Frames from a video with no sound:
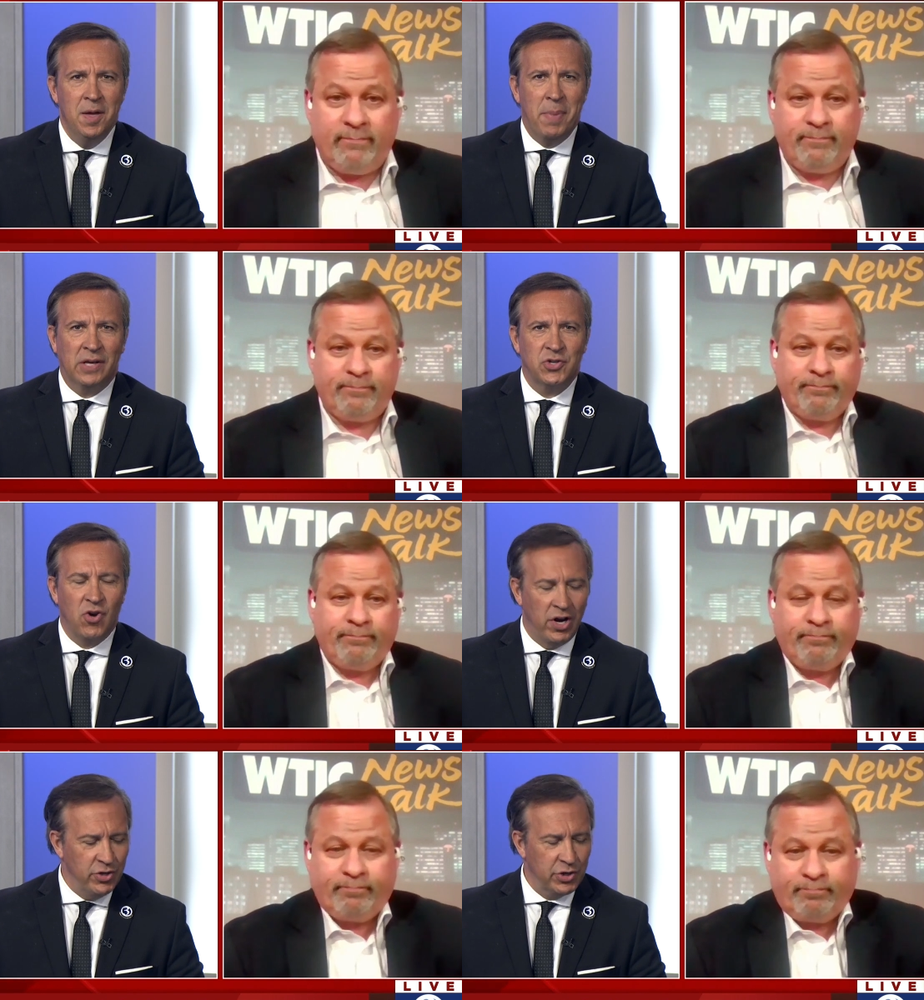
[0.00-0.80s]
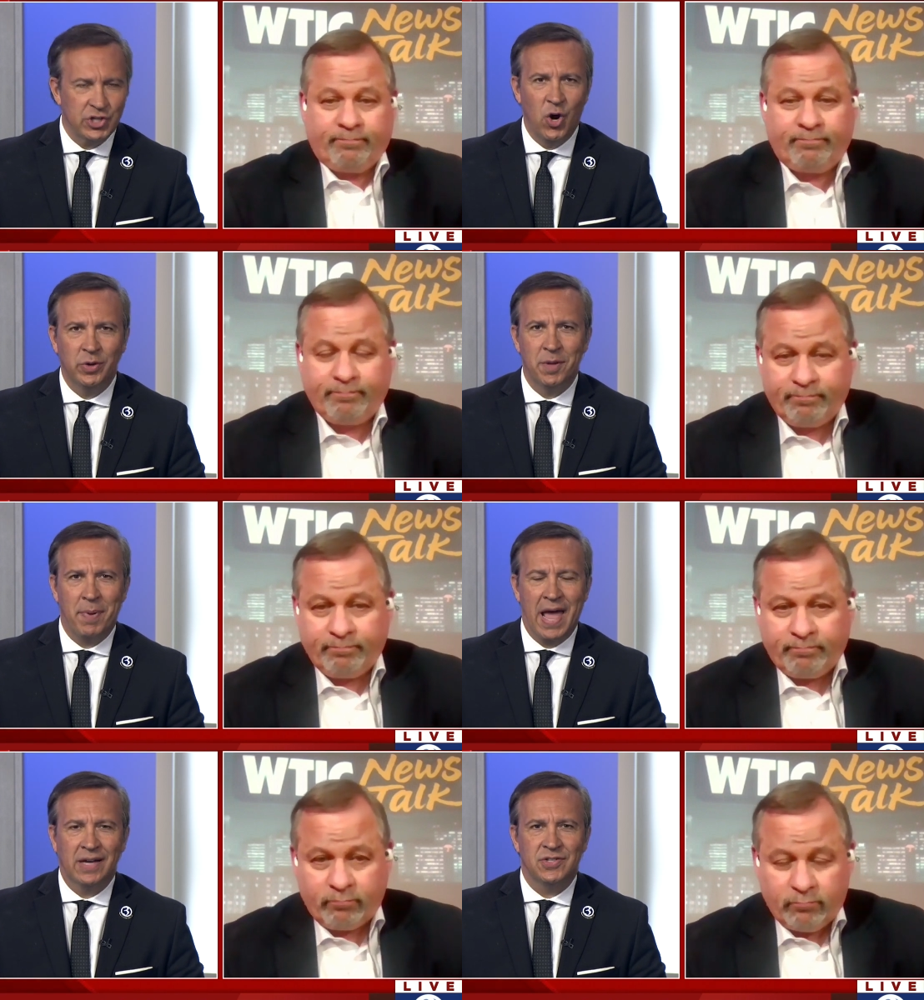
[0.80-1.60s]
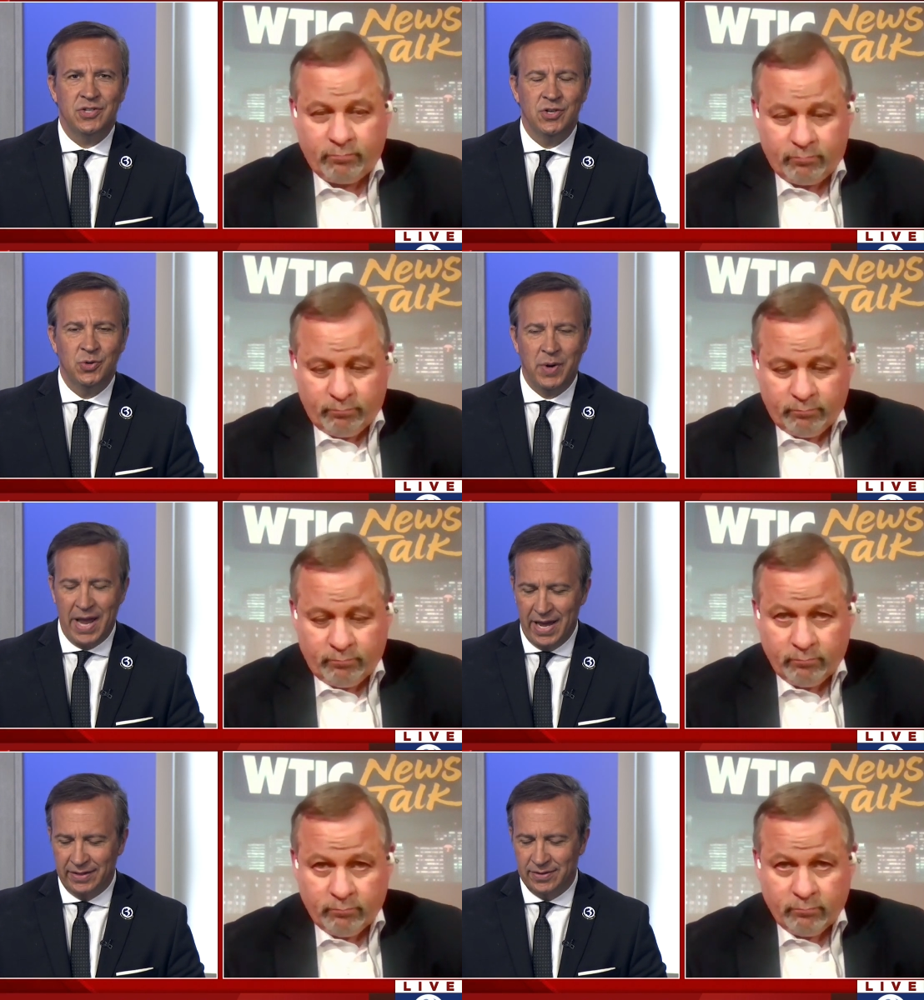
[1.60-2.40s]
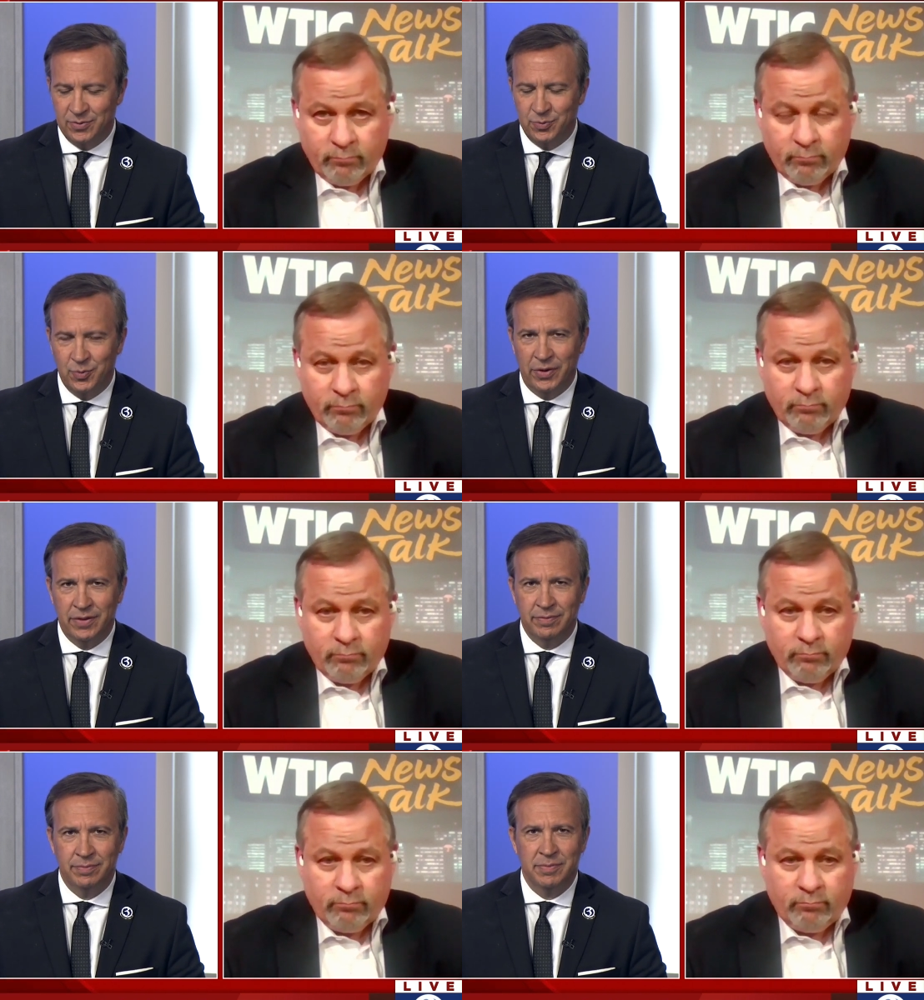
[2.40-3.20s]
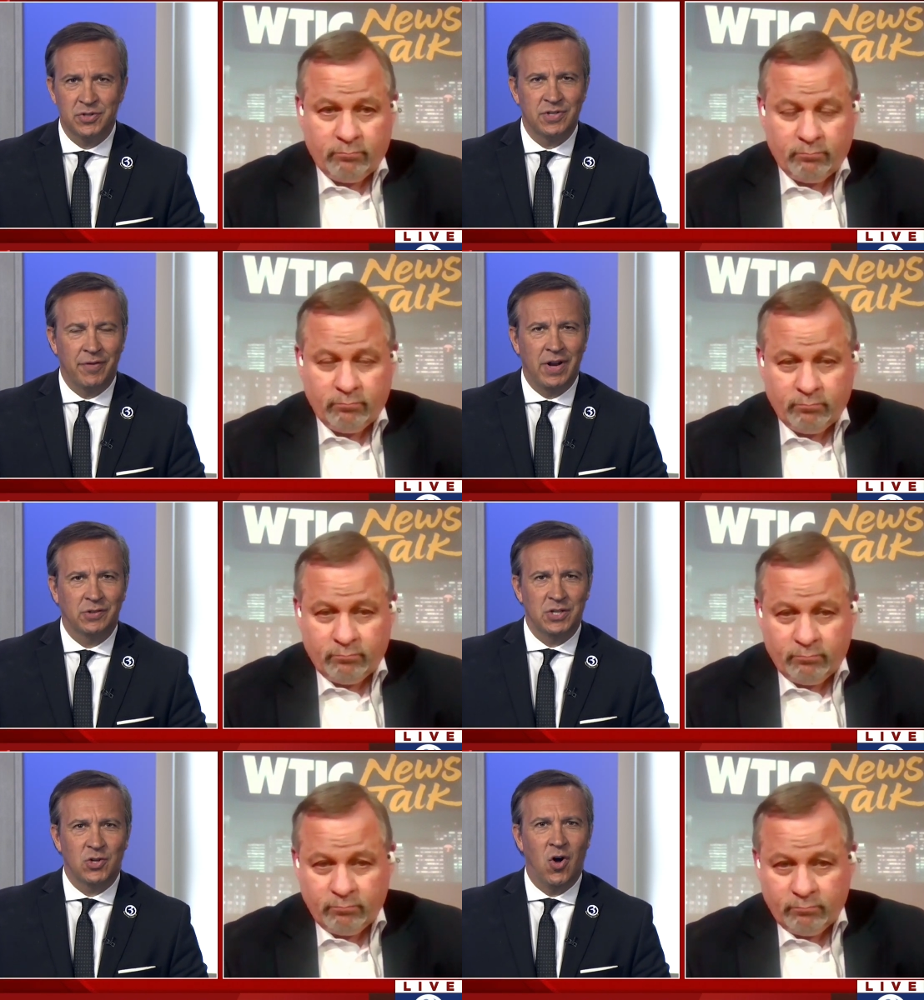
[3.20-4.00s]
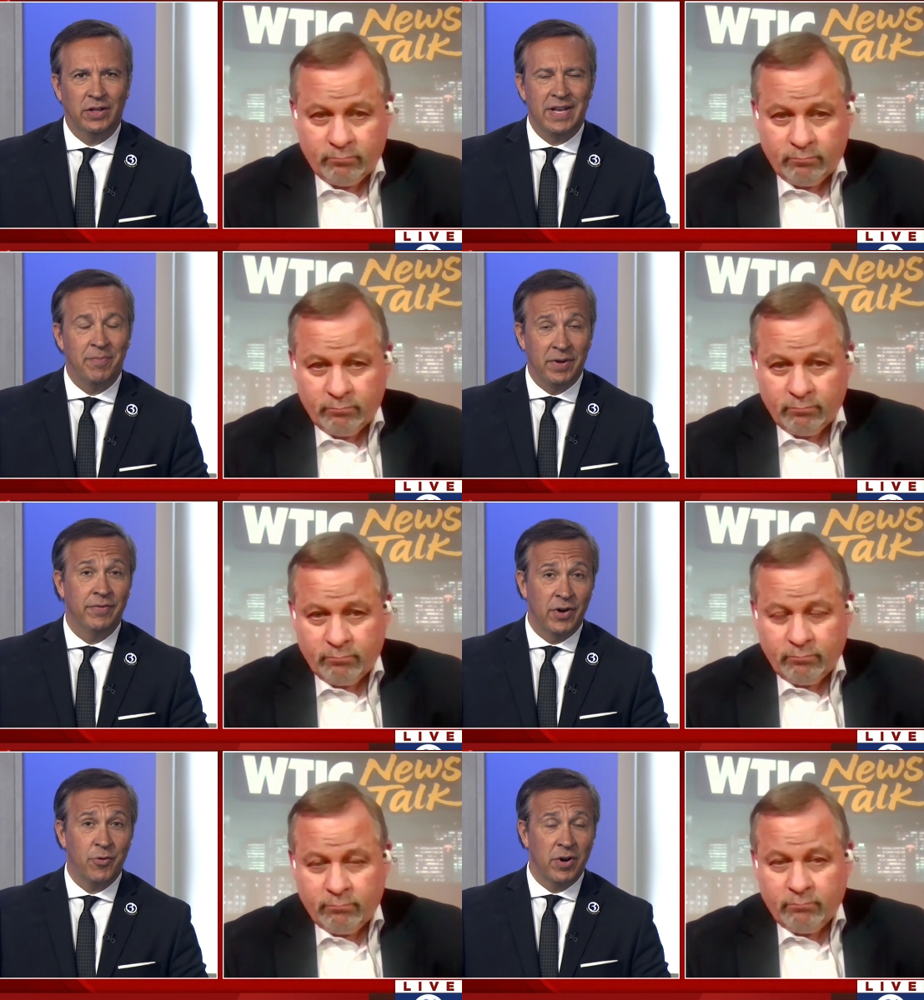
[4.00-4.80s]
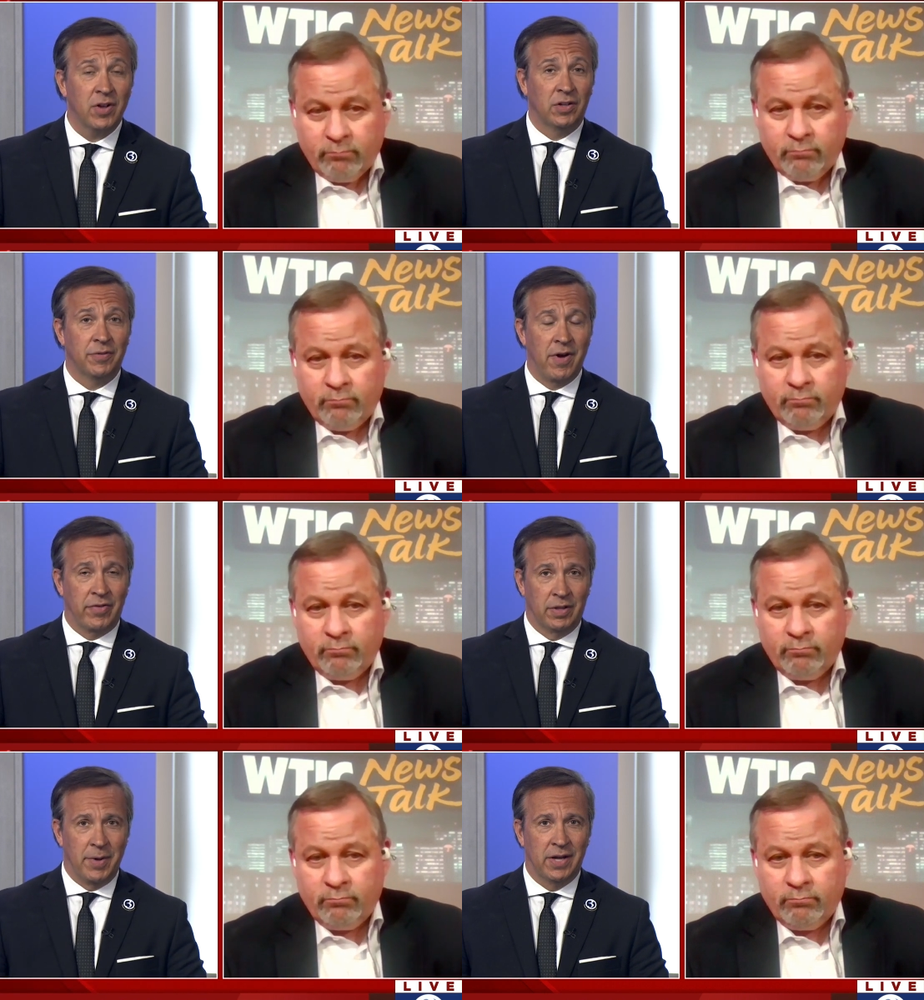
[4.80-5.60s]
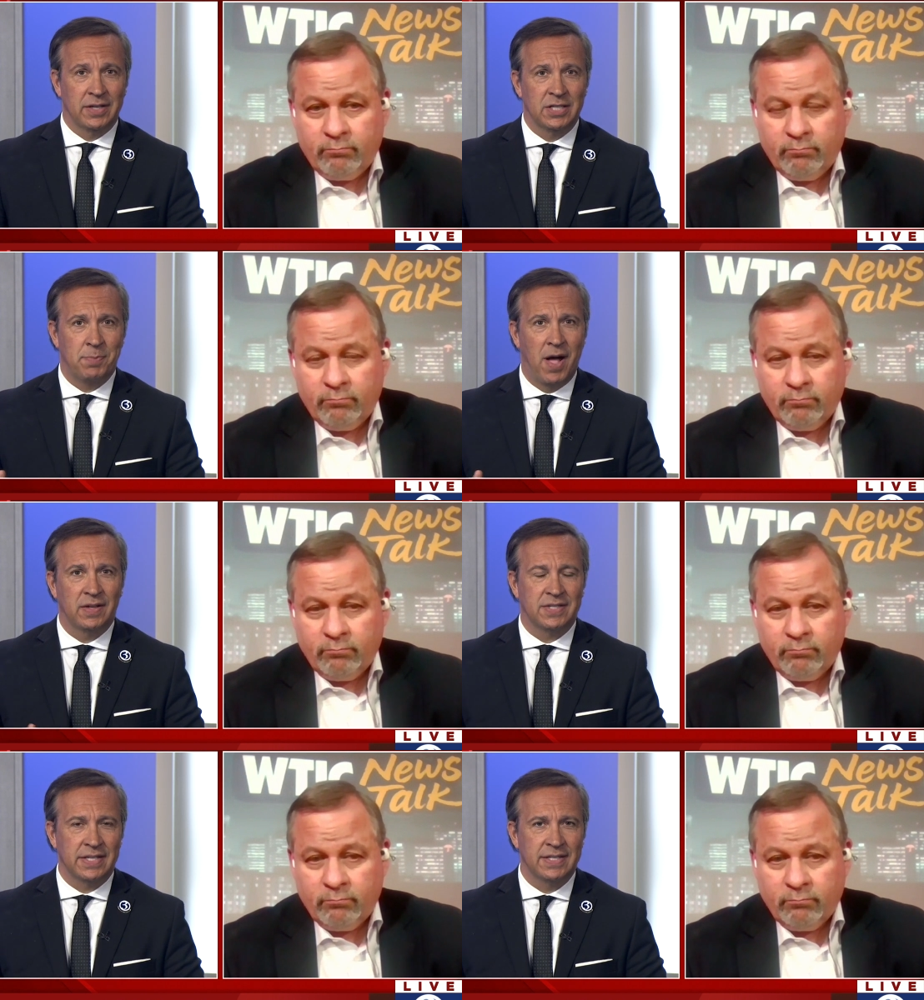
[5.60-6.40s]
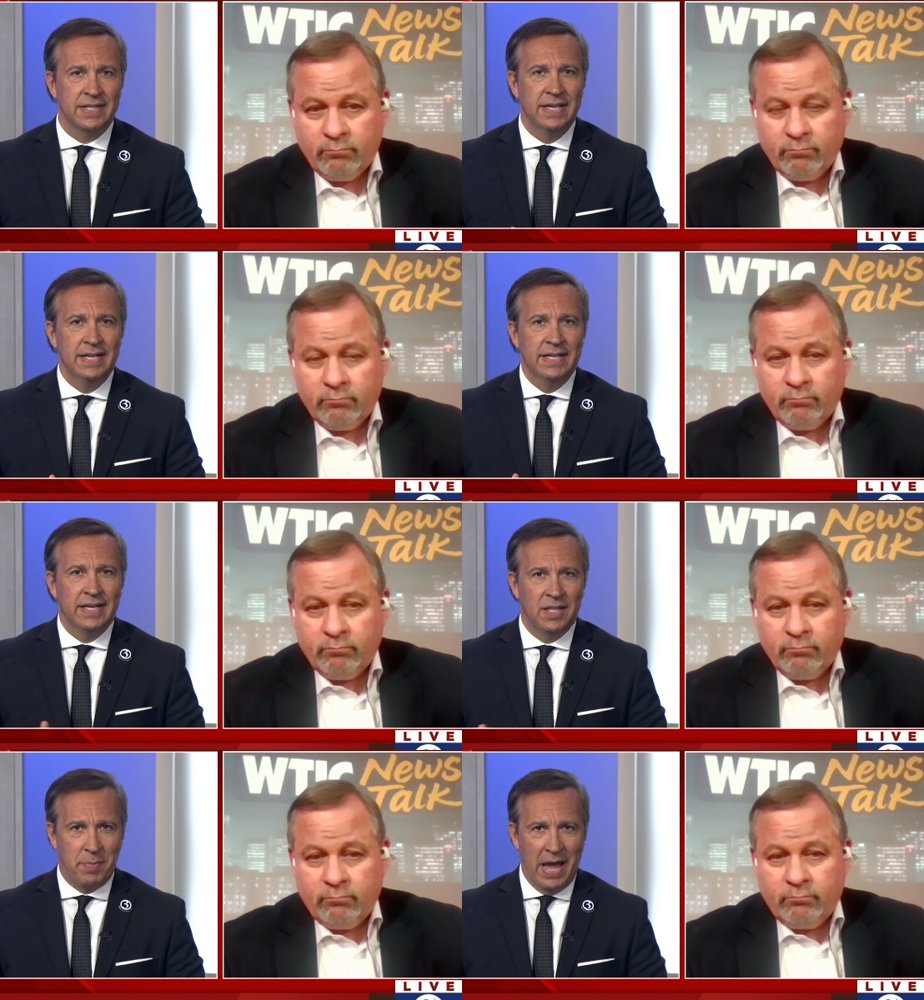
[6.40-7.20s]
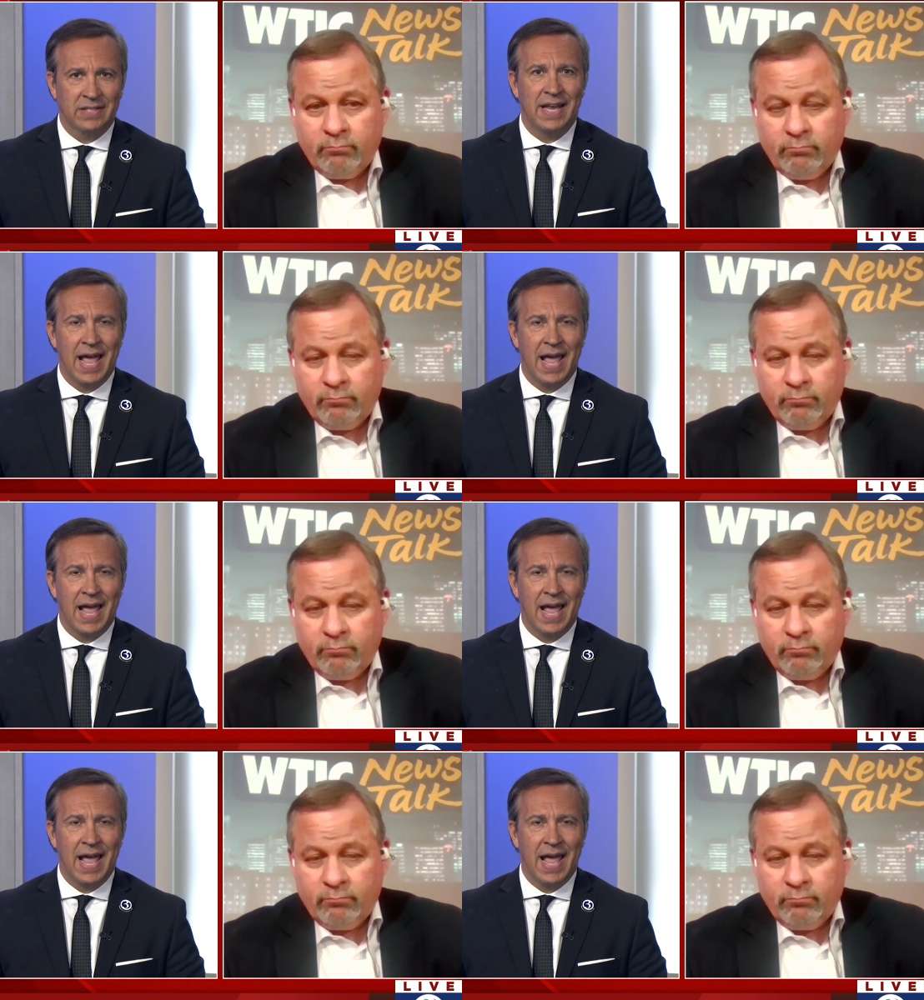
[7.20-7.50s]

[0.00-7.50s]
Speaker 1: Pastor, on your show in the past, you and when Mr. Stefanowski's called in have been very critical of Governor Lamont and his policies in the past.